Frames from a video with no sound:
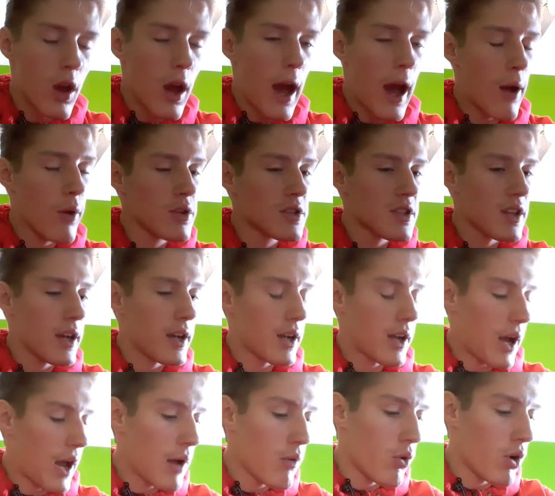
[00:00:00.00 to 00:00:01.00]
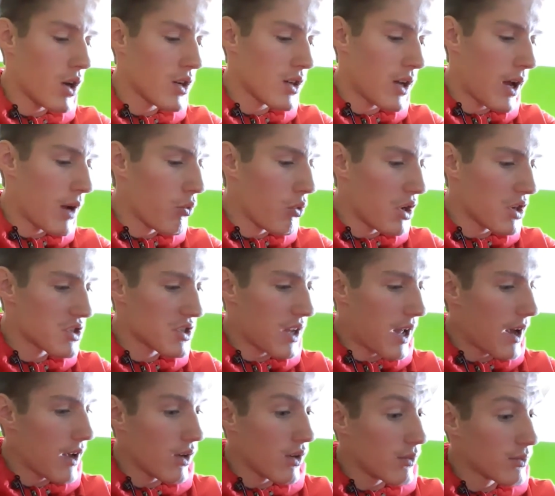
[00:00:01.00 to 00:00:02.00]
I was like, I watched the
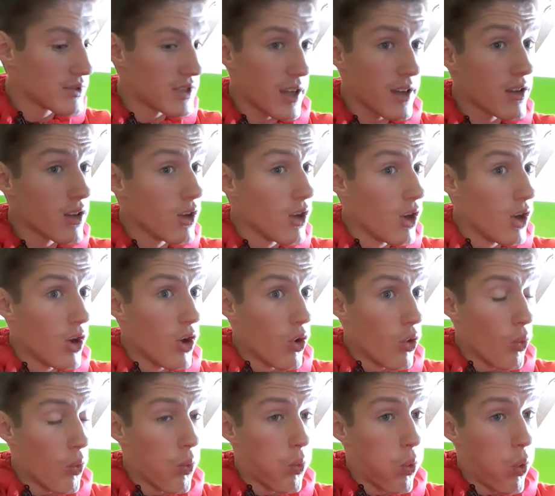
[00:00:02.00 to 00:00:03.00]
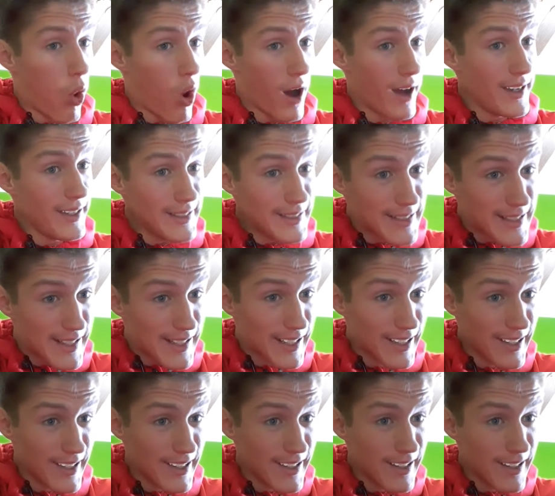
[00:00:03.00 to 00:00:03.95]
highlight. I was like, what?